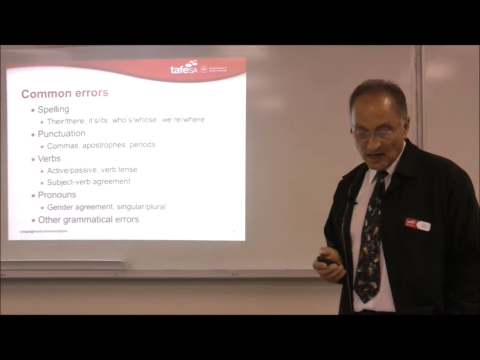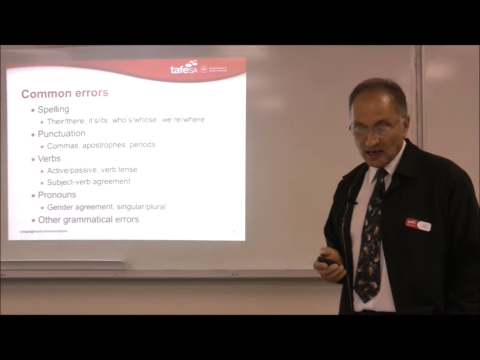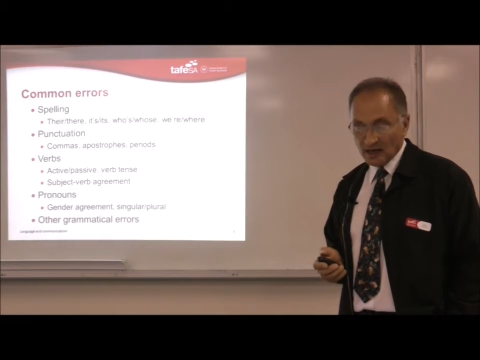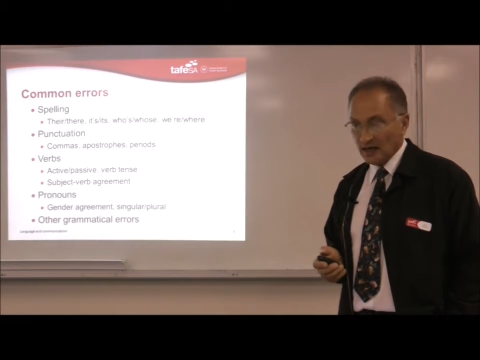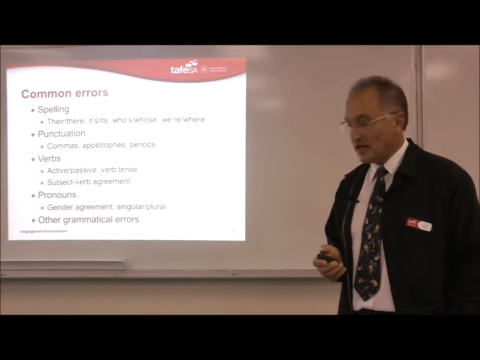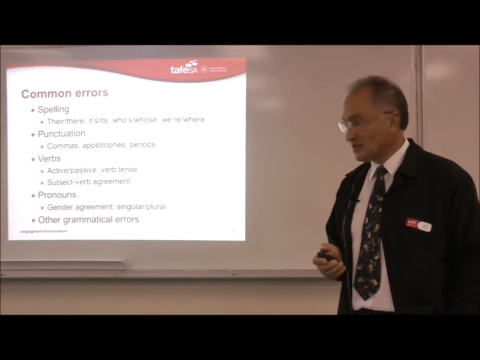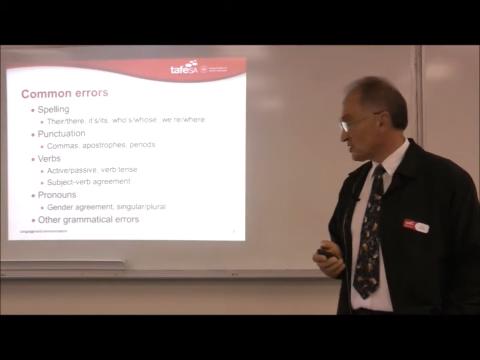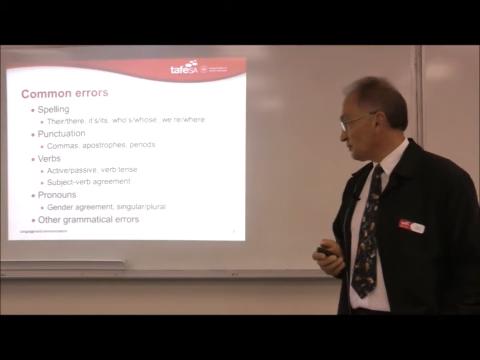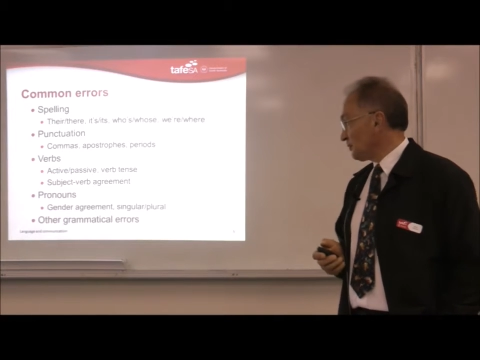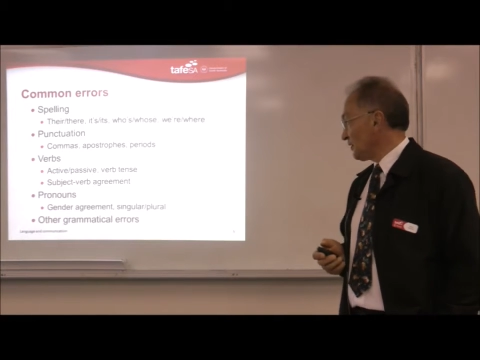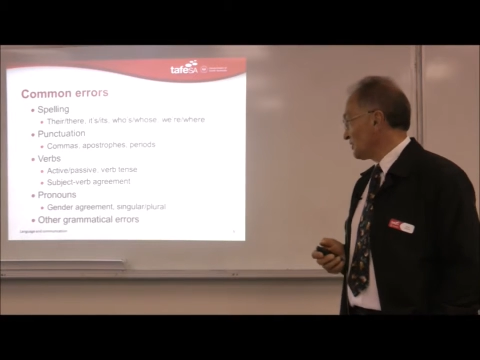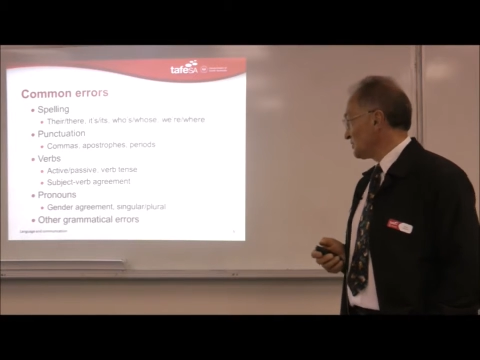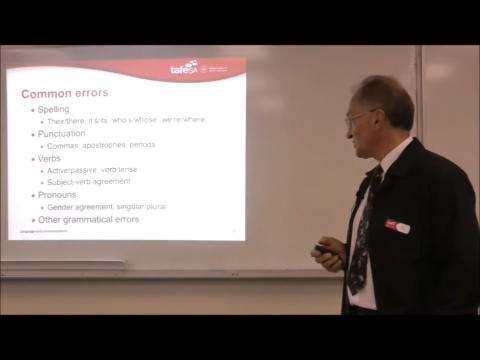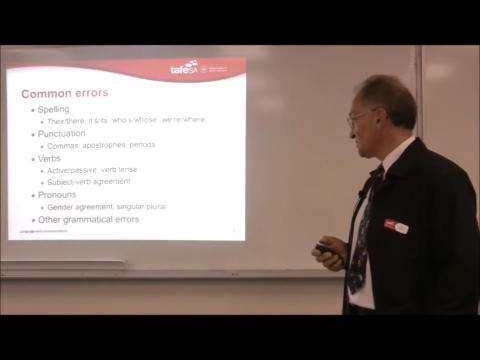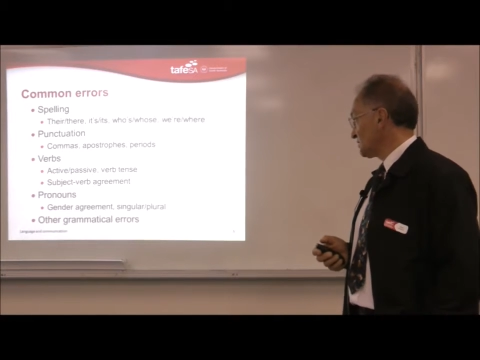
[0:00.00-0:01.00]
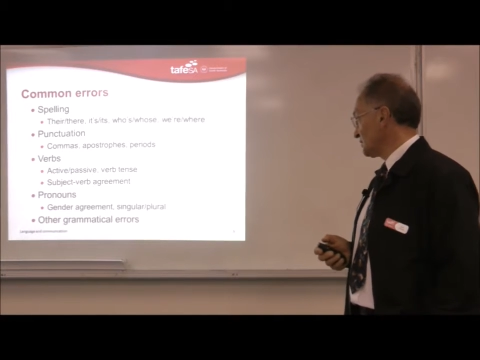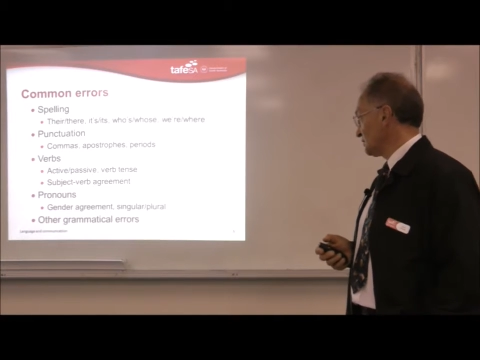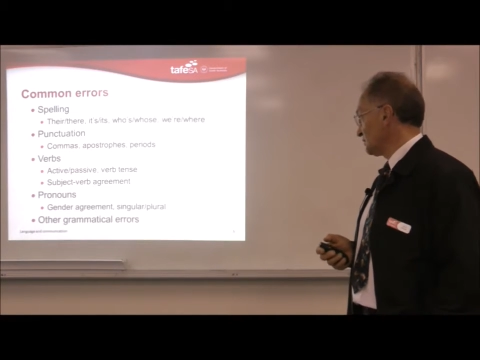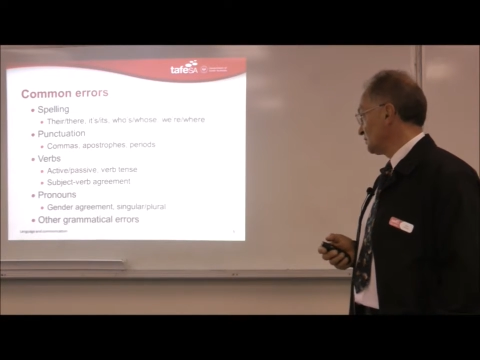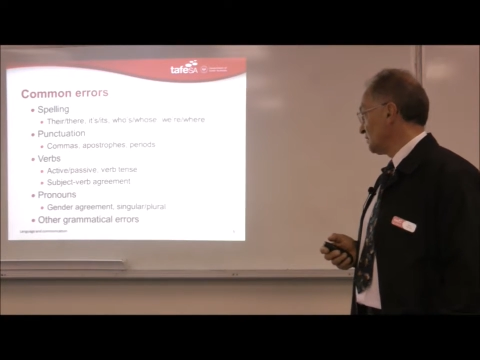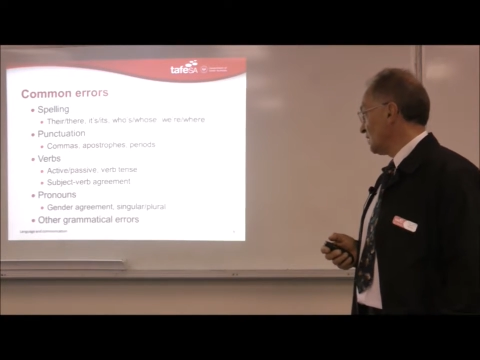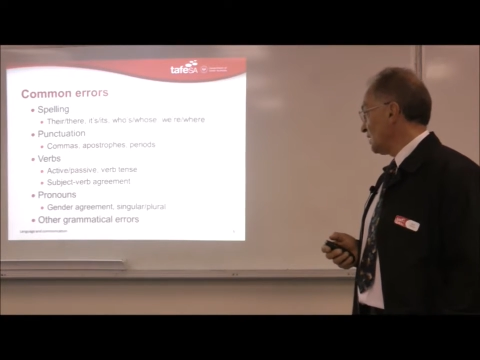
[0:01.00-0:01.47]
as opposed
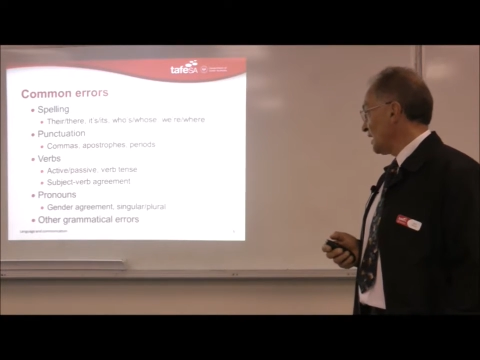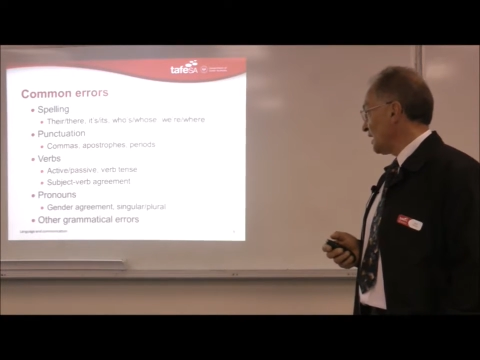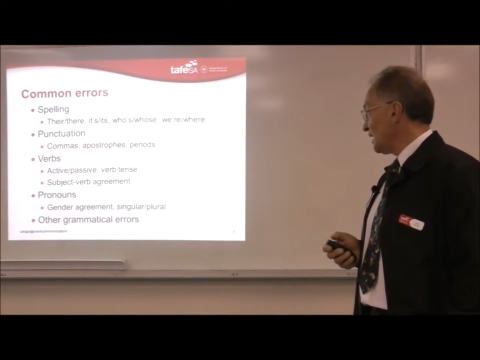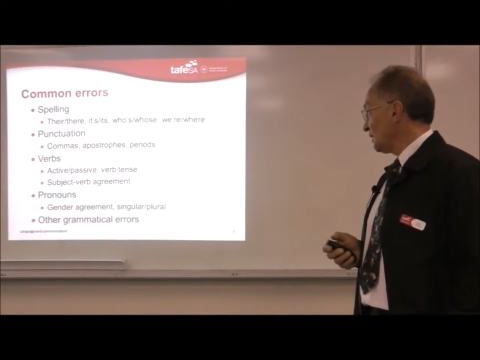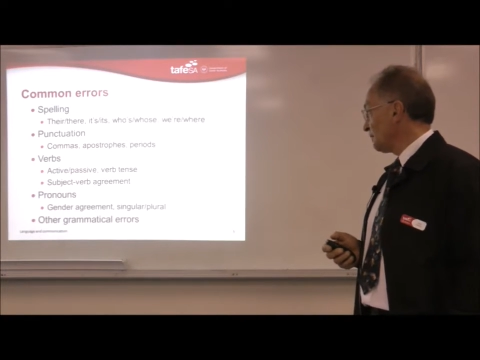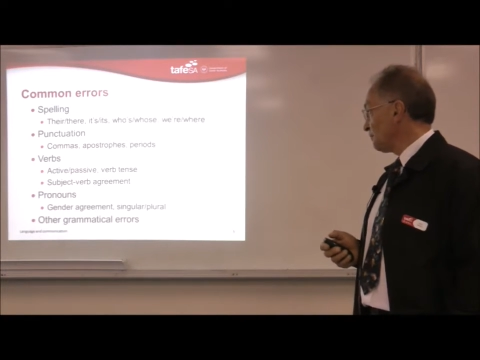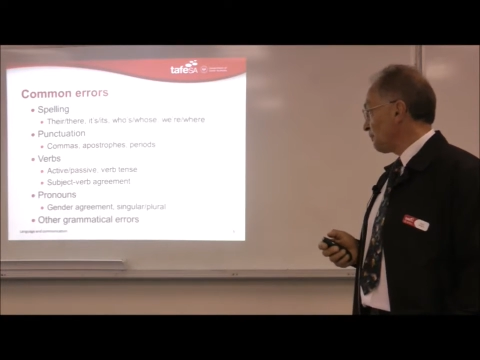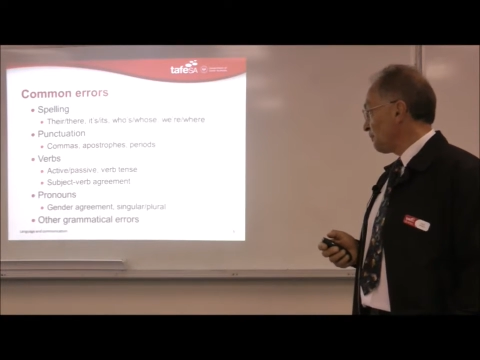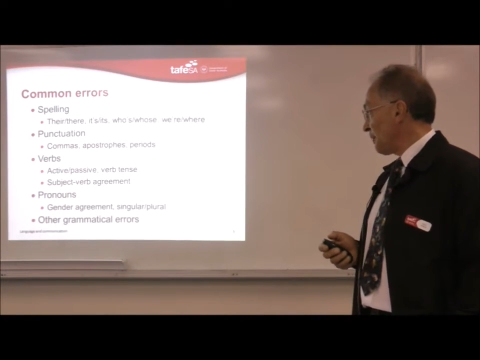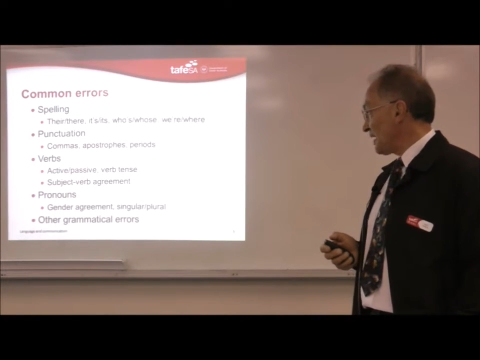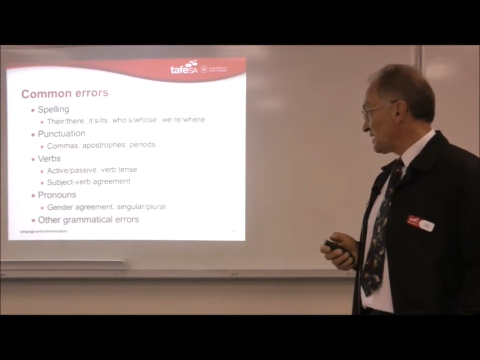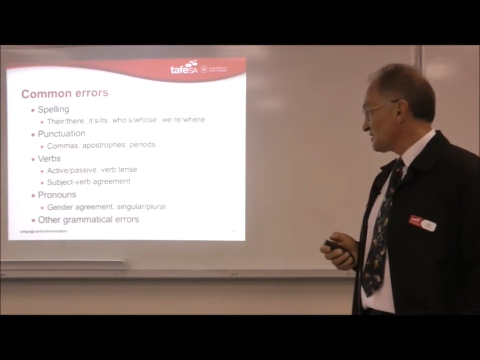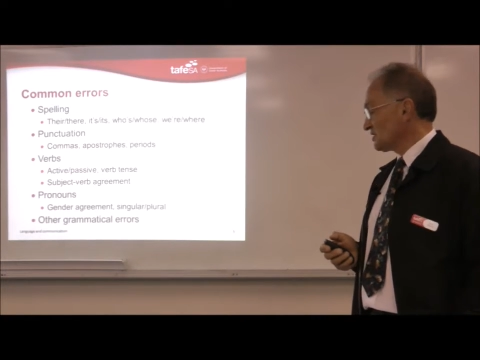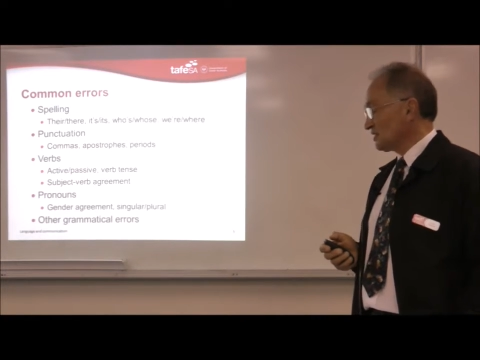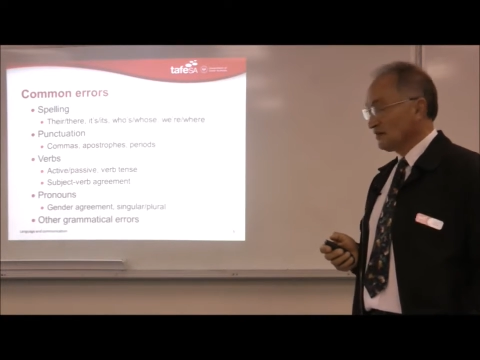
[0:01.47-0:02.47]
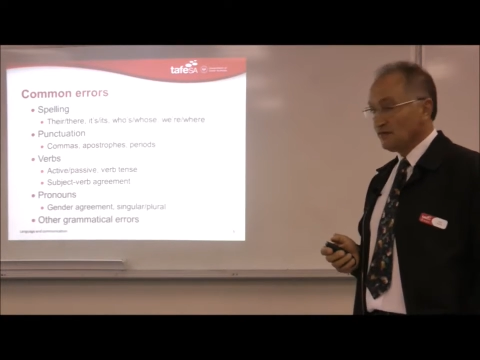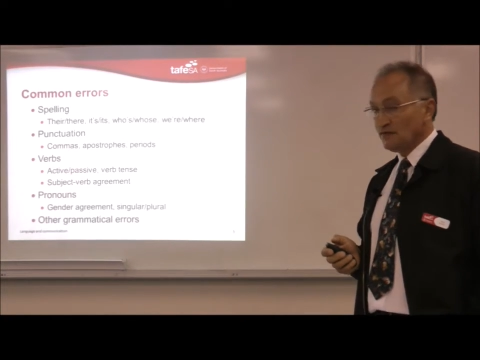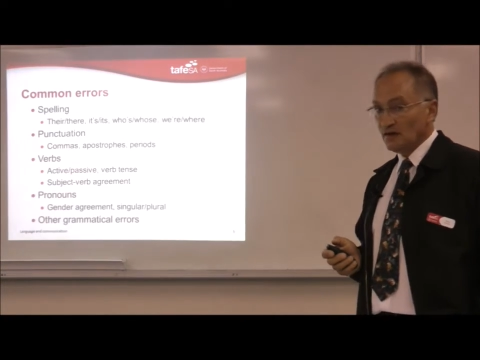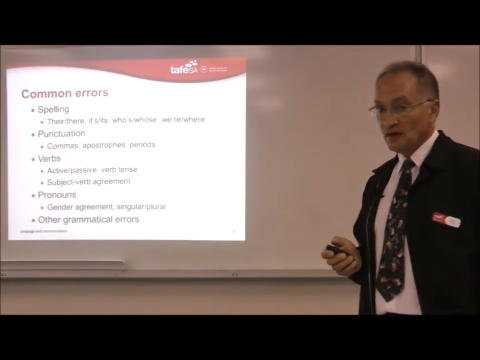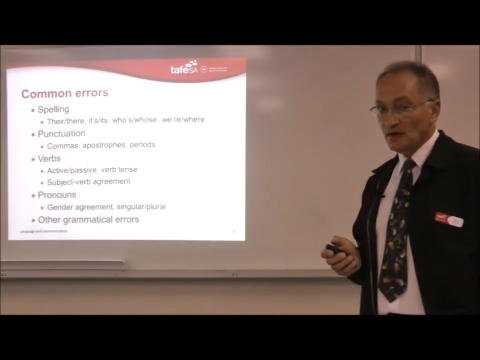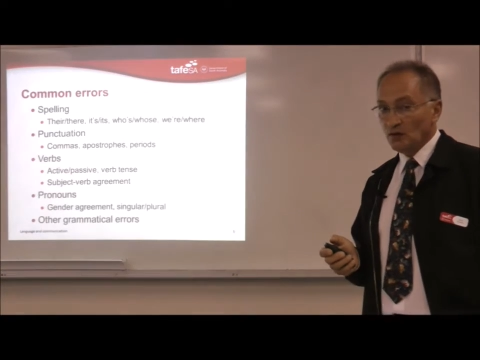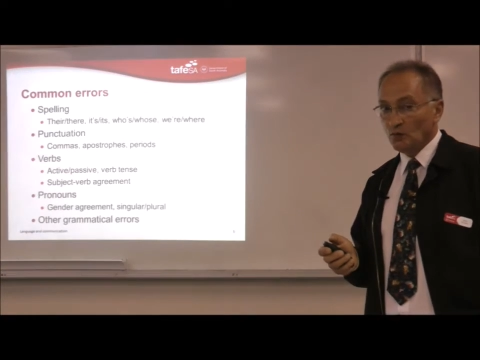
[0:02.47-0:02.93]
to passive